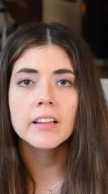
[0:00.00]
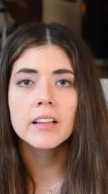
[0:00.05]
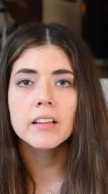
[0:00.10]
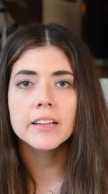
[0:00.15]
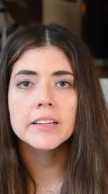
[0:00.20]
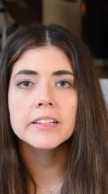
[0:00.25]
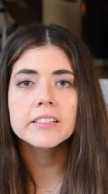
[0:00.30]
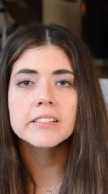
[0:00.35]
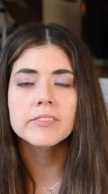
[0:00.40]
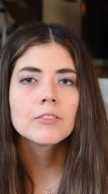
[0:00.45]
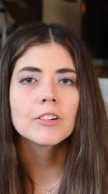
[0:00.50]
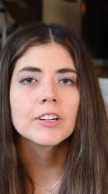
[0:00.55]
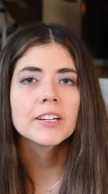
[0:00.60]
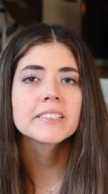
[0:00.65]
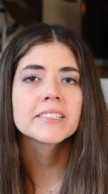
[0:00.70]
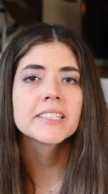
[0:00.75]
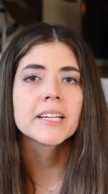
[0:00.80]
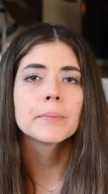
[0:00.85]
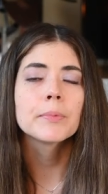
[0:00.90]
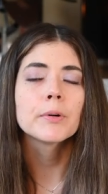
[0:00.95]
the list? For
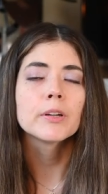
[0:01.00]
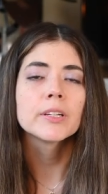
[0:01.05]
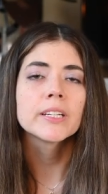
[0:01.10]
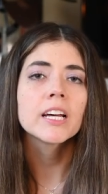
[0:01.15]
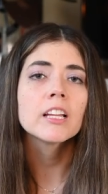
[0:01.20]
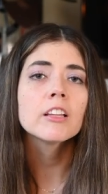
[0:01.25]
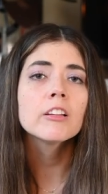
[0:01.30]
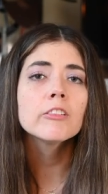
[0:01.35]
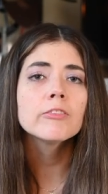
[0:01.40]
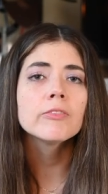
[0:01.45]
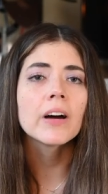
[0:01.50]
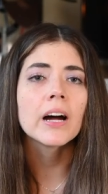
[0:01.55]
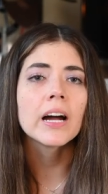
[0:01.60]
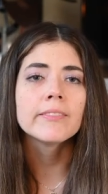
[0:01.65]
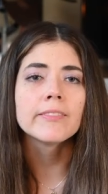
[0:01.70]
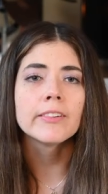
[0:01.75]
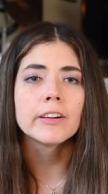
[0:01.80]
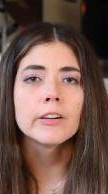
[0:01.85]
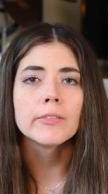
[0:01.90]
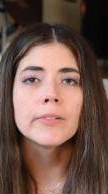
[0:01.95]
example, yellow
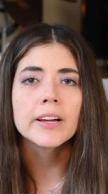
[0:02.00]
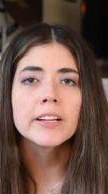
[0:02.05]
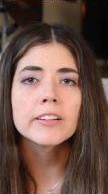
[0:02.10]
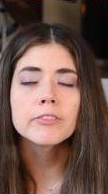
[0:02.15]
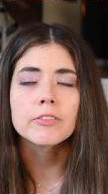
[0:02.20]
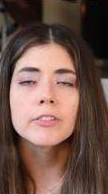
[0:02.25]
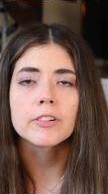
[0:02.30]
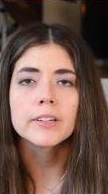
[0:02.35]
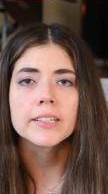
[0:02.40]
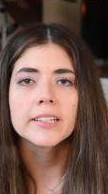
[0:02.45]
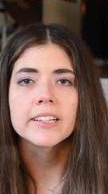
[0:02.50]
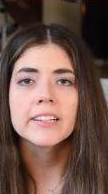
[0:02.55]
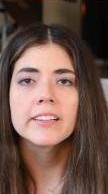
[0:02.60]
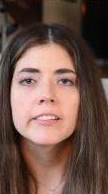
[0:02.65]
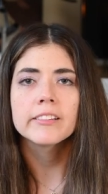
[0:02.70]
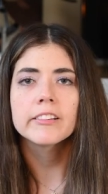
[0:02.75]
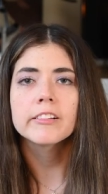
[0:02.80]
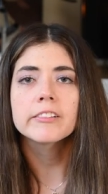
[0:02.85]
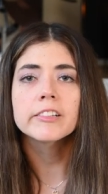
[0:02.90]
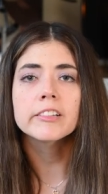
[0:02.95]
five or red forty.
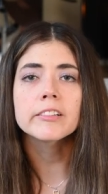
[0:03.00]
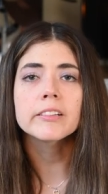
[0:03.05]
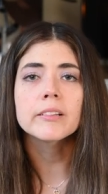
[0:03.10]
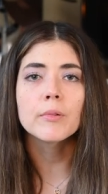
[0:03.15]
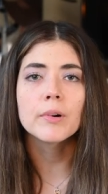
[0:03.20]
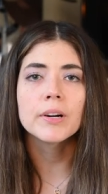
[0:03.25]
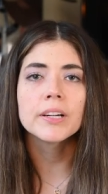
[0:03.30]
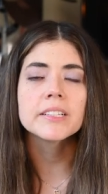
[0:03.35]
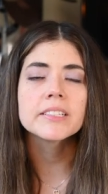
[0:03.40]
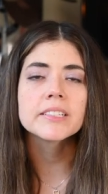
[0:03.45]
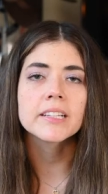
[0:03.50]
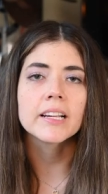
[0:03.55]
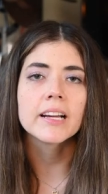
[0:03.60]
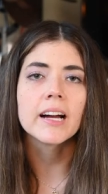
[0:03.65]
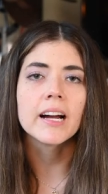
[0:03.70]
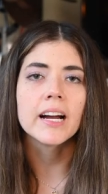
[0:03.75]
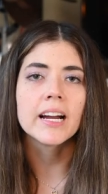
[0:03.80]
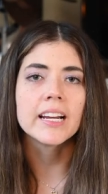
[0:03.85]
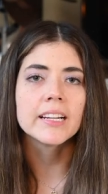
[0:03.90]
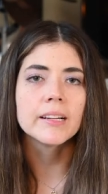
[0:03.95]
Those are the ones
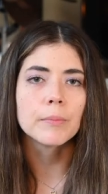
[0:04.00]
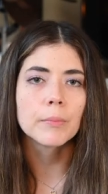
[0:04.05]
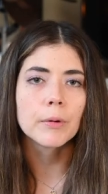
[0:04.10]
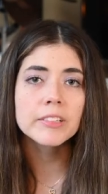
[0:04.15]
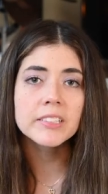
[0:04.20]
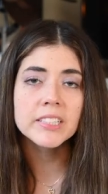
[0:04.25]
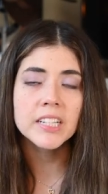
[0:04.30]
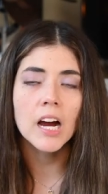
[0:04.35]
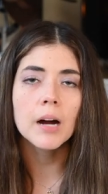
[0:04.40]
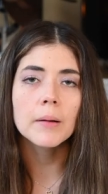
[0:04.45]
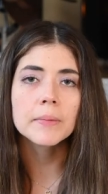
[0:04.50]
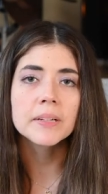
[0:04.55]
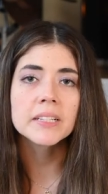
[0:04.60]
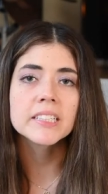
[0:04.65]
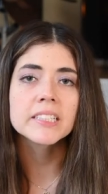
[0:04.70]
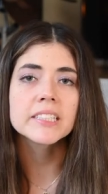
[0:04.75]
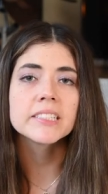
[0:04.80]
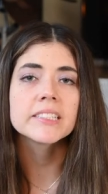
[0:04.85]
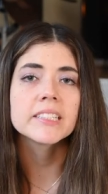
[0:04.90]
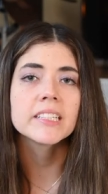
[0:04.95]
that I most
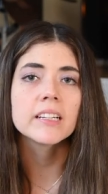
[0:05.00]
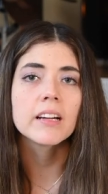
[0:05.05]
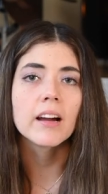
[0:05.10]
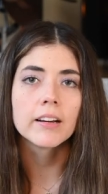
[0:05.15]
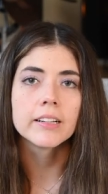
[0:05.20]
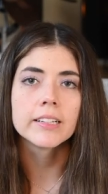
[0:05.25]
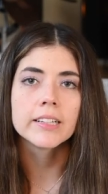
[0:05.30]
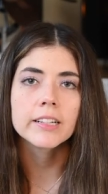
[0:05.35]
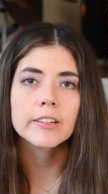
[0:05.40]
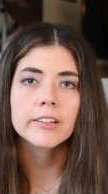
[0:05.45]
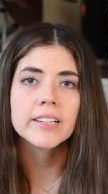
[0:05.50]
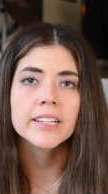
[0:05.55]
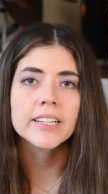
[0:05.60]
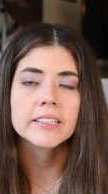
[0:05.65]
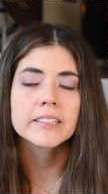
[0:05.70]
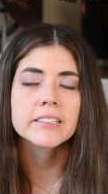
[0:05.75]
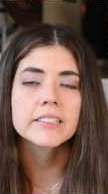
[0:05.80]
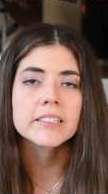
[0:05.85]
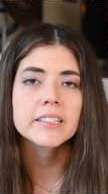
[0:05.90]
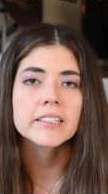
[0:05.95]
commonly see on
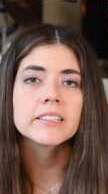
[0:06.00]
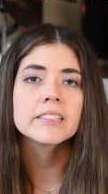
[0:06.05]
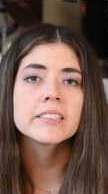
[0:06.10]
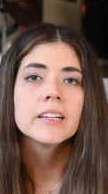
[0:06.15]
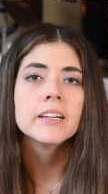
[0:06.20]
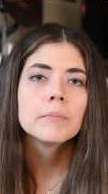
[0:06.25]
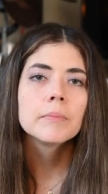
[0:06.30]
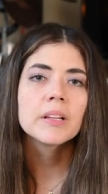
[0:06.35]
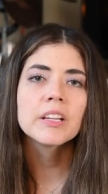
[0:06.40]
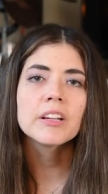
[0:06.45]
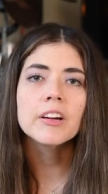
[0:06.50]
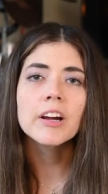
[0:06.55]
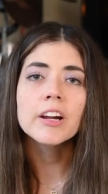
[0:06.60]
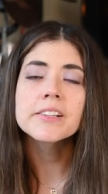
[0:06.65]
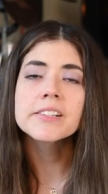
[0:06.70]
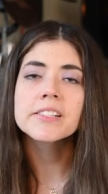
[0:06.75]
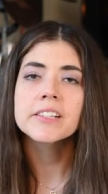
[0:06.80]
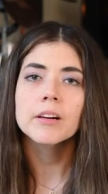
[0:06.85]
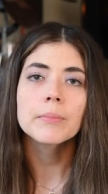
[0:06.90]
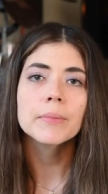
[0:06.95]
ingredients lists, but there are
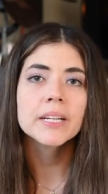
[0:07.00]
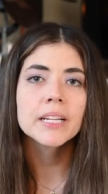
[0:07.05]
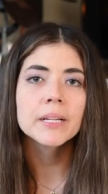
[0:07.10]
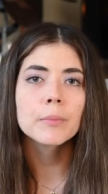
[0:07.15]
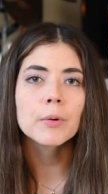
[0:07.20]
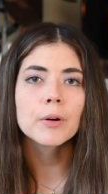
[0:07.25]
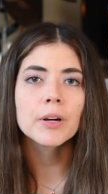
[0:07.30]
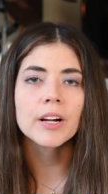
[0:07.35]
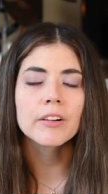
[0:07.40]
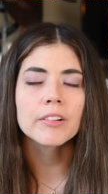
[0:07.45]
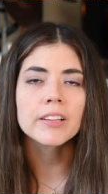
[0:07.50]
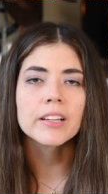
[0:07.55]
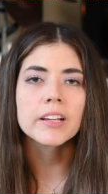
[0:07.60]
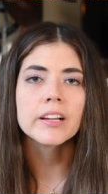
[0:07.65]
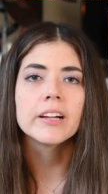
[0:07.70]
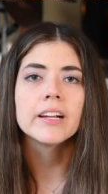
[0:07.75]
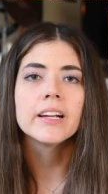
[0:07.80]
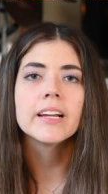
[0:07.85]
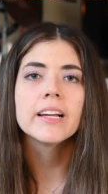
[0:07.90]
so many more out there,